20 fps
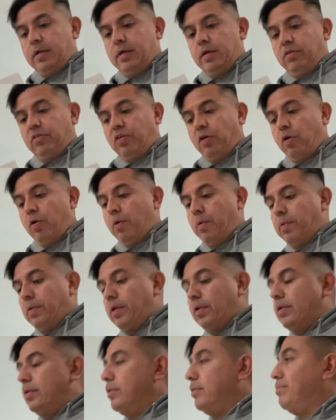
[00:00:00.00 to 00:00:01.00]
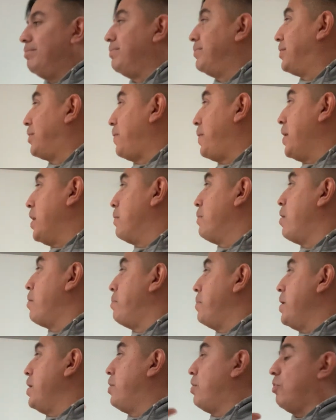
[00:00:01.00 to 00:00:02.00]
So the thing about
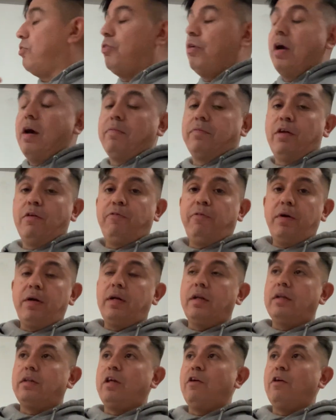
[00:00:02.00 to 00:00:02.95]
meteors, you have different